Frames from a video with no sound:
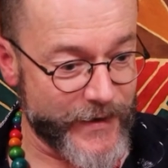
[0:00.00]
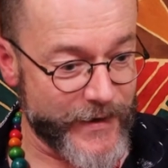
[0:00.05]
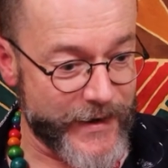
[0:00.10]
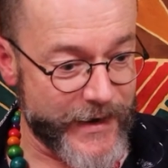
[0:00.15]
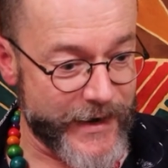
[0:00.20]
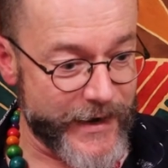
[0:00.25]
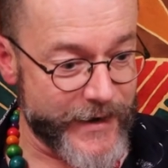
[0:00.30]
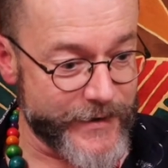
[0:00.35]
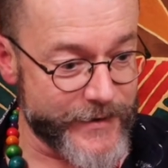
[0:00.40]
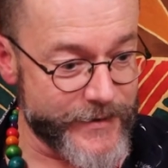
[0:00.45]

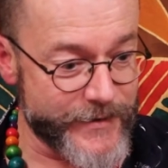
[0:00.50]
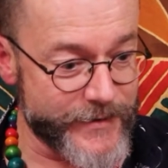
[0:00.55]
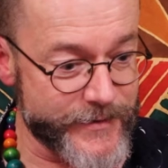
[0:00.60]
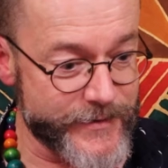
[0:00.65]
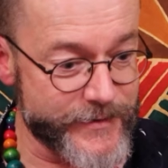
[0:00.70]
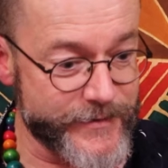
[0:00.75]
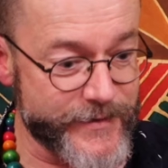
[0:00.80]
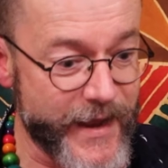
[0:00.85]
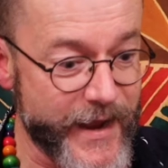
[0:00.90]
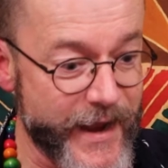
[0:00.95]

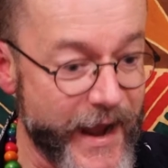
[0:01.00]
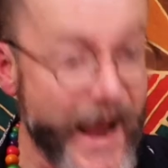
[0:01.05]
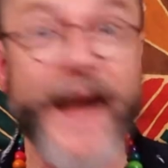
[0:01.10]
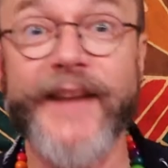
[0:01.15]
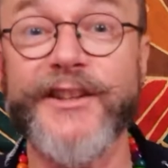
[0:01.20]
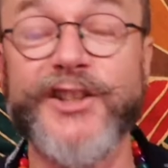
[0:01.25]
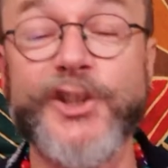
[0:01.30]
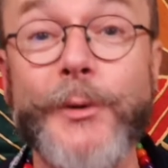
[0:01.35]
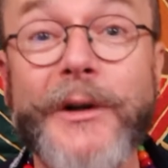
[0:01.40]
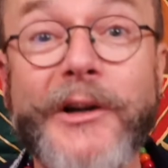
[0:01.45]
And they
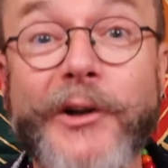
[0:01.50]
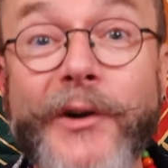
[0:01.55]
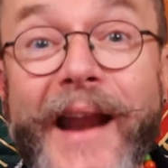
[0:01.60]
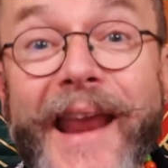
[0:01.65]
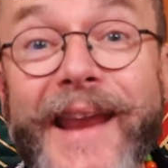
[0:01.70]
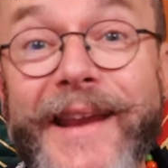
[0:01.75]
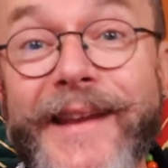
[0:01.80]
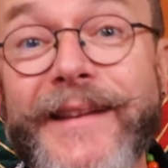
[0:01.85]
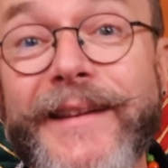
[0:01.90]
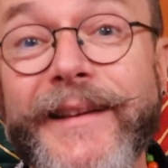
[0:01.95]
had to
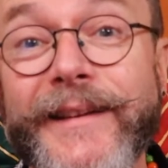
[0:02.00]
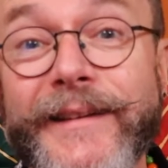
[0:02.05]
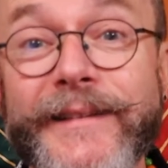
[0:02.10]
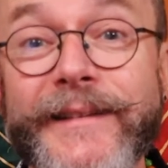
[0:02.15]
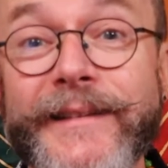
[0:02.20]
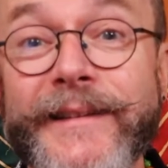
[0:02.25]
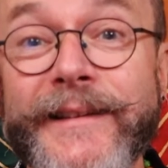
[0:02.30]
agree.